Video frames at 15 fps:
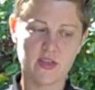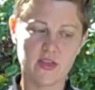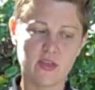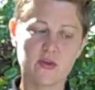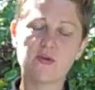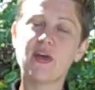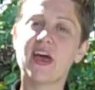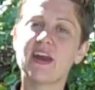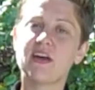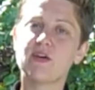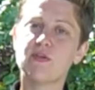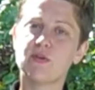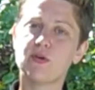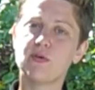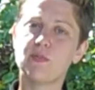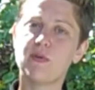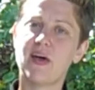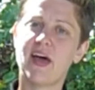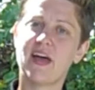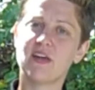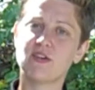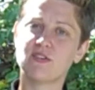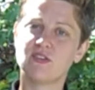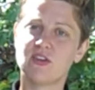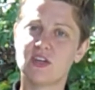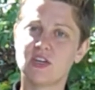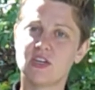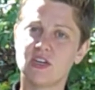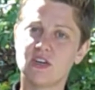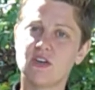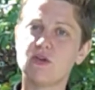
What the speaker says: you get a group at your station,